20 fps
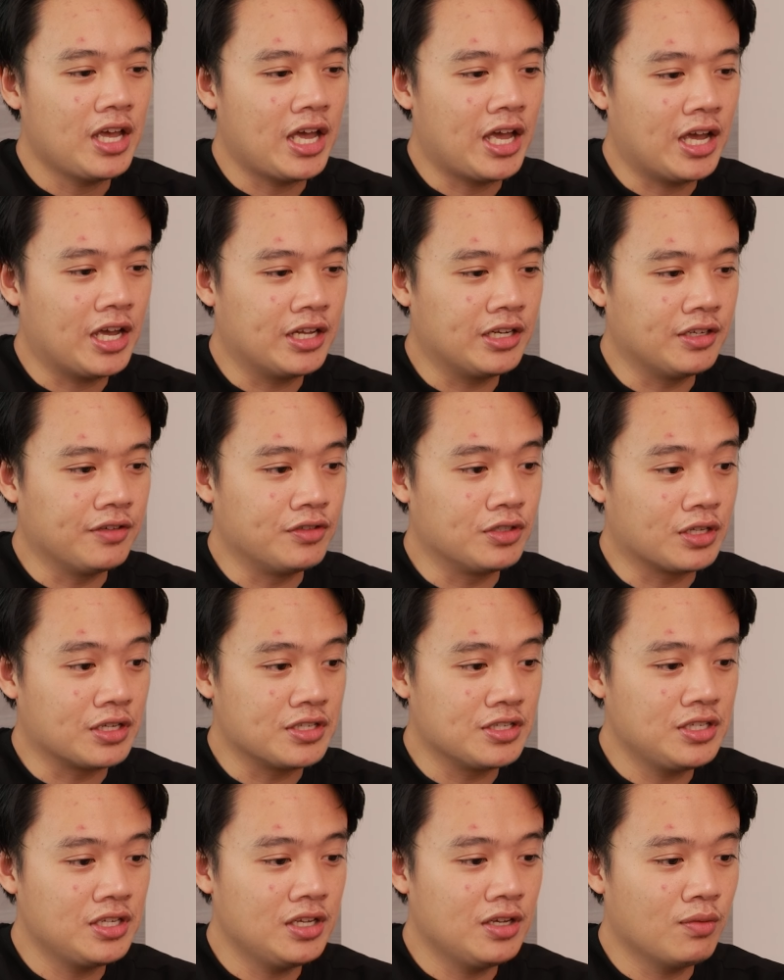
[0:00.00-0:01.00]
And if you
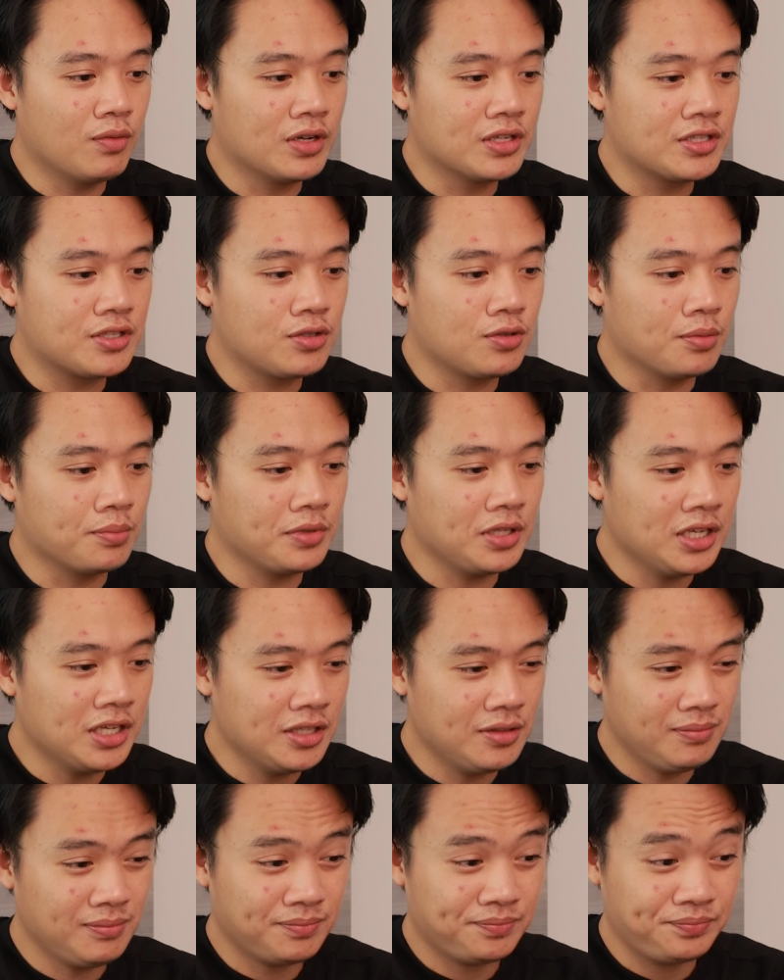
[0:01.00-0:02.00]
can see, once zoom
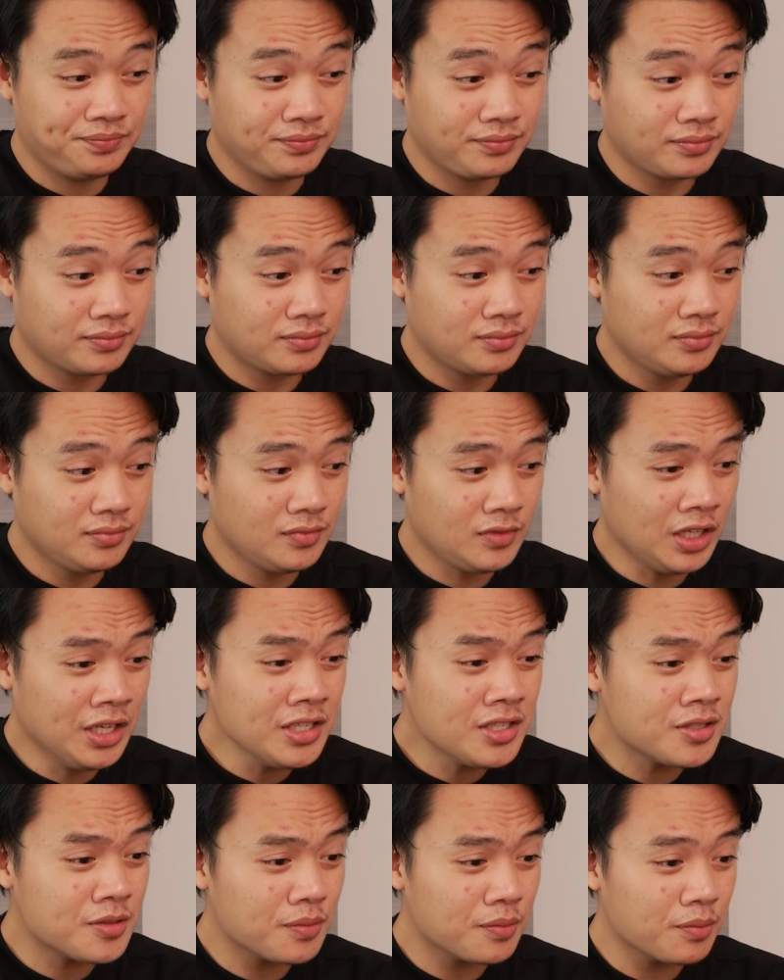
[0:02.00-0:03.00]
in,
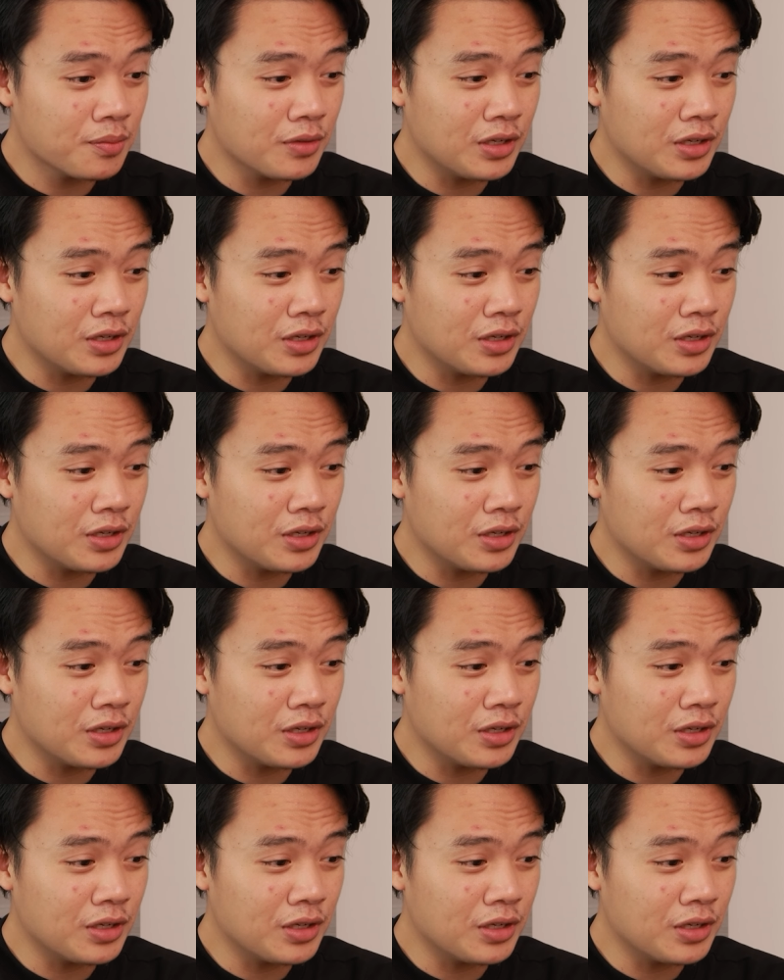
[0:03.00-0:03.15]
it's,